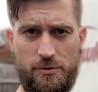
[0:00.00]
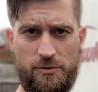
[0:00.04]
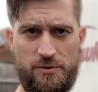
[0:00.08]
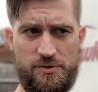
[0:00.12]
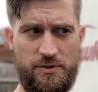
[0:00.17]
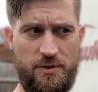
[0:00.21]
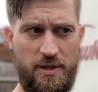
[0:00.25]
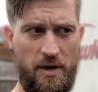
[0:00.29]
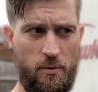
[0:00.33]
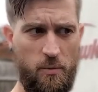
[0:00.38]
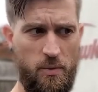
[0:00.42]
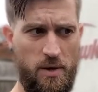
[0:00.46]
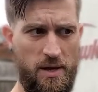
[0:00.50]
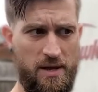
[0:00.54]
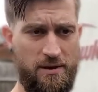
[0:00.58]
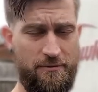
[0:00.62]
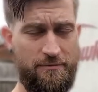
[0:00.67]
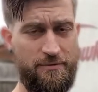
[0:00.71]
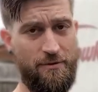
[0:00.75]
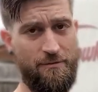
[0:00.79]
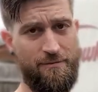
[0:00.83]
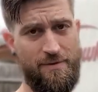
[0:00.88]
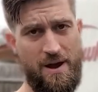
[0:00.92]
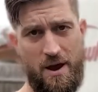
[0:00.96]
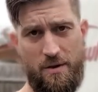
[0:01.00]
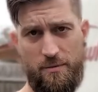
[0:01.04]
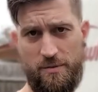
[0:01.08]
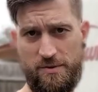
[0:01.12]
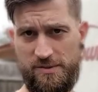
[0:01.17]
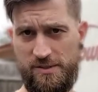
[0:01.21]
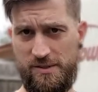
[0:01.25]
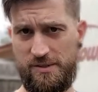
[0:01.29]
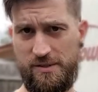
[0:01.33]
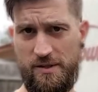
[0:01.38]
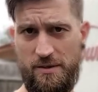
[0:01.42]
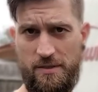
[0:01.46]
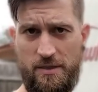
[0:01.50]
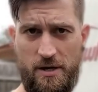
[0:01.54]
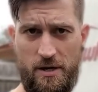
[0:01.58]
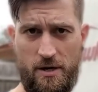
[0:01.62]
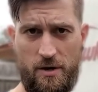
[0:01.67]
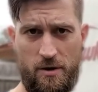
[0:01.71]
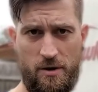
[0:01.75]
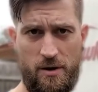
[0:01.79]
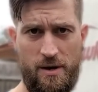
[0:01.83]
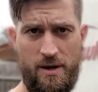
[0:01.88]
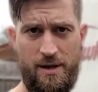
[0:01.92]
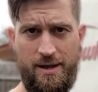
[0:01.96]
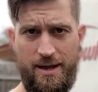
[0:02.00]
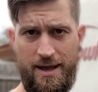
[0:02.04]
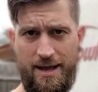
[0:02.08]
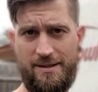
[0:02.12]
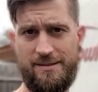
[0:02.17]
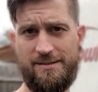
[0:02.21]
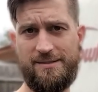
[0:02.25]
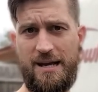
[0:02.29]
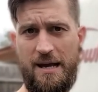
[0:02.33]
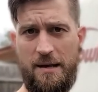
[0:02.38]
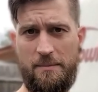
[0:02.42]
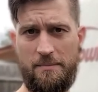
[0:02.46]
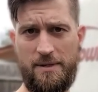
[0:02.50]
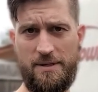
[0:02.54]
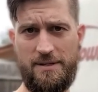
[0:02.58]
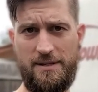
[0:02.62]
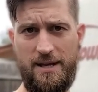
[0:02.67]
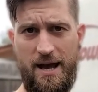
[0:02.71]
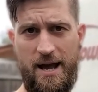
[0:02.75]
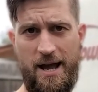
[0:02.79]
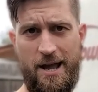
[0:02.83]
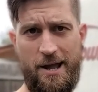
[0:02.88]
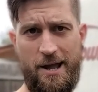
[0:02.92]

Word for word: So that way if the virus is in there, has time to die